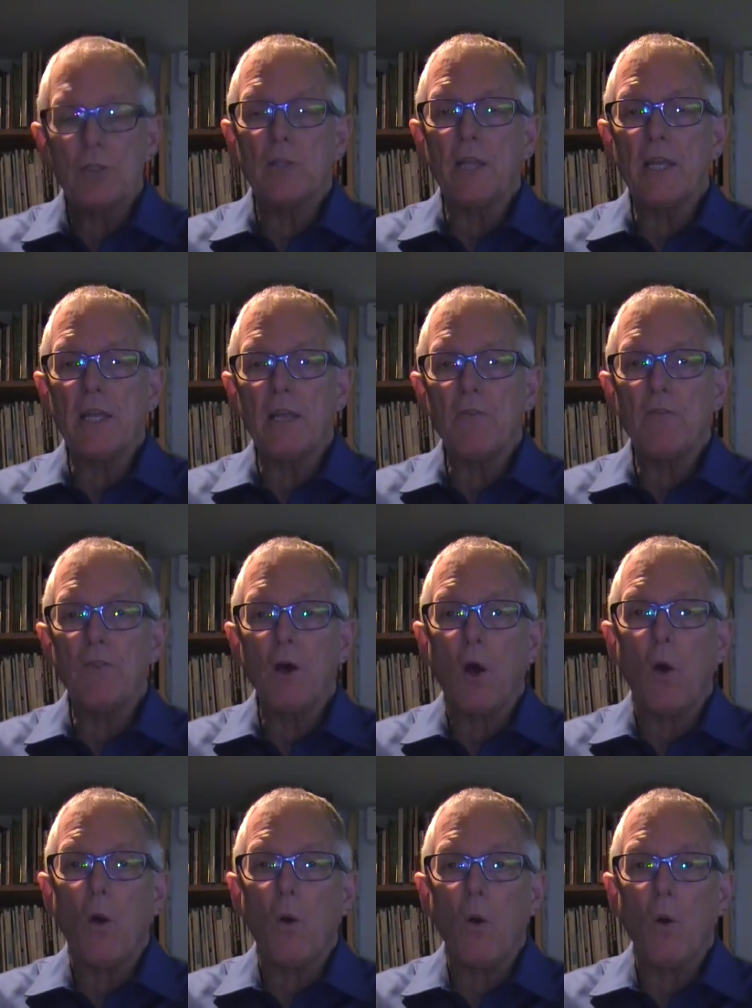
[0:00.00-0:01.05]
leave the
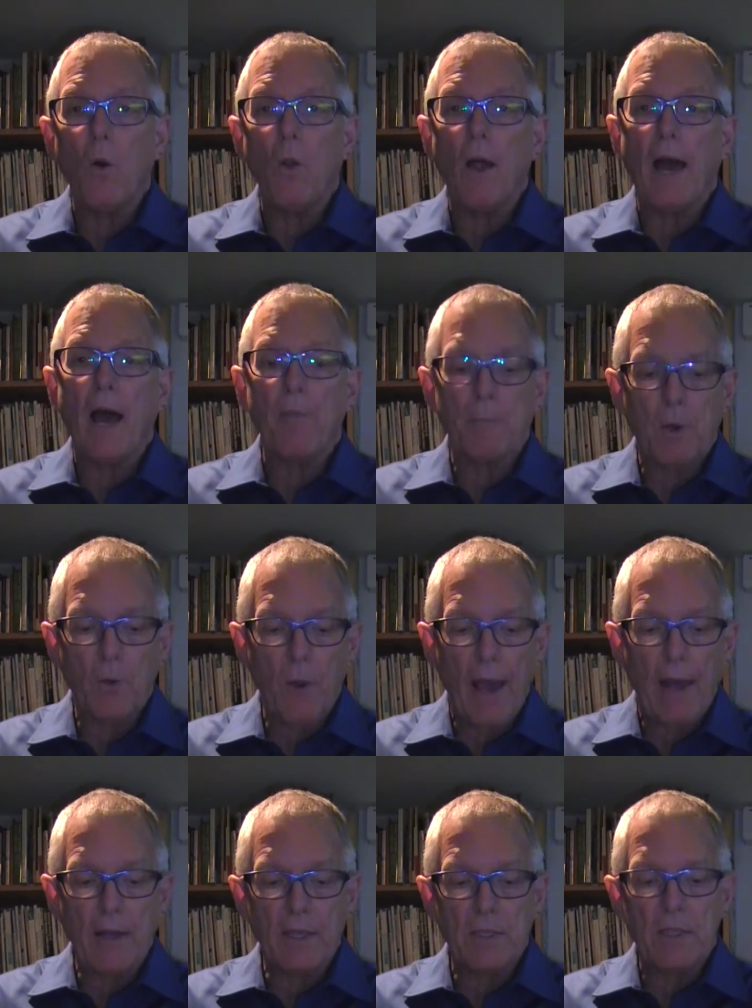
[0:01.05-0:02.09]
whole
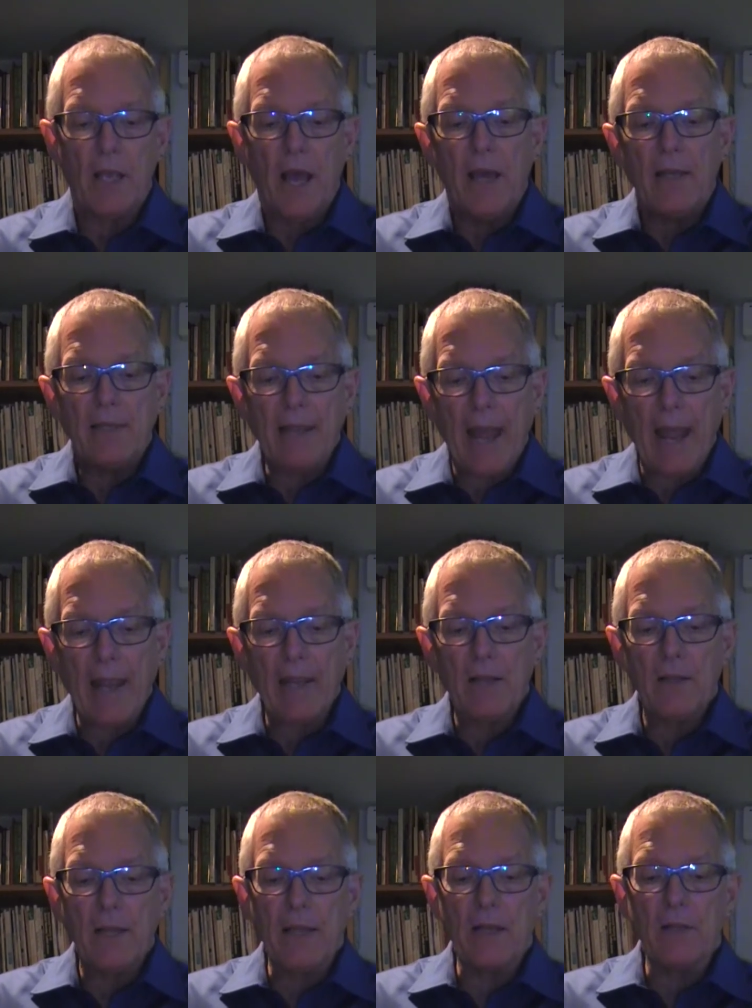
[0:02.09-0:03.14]
apparatus
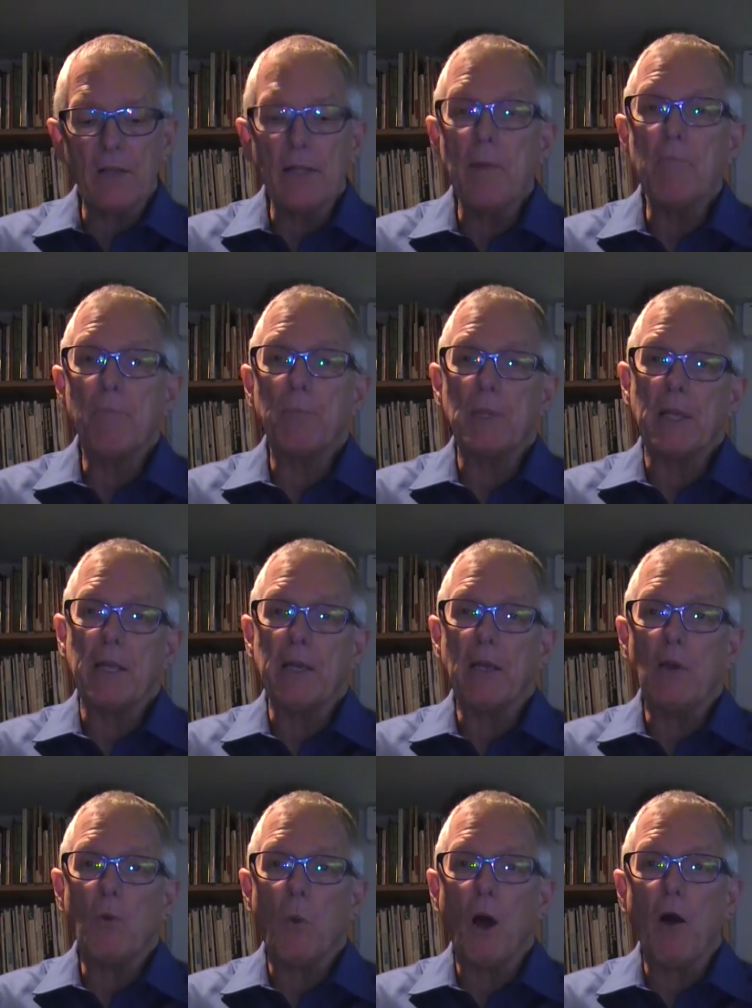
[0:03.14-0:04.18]
dangling limply
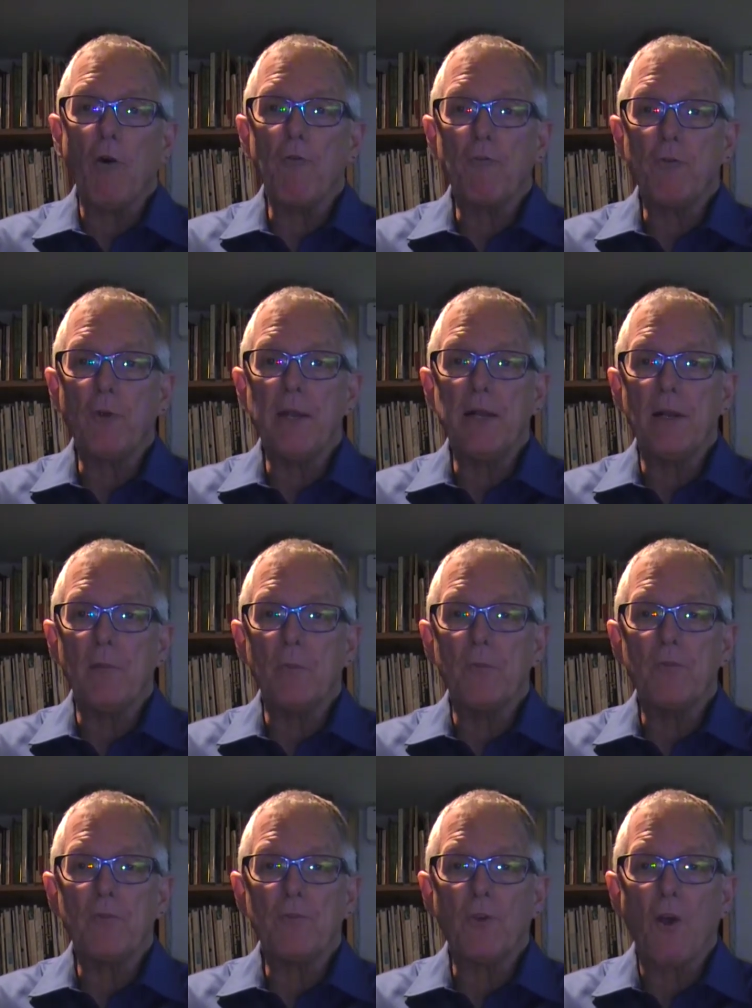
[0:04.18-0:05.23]
while freedom
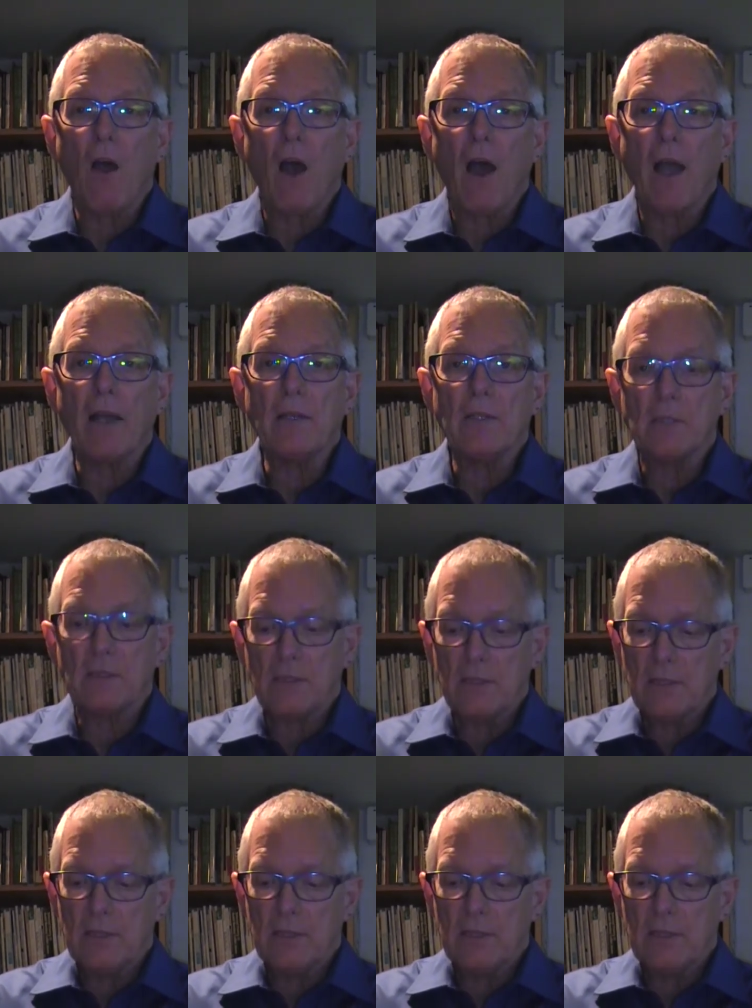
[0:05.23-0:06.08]
fries.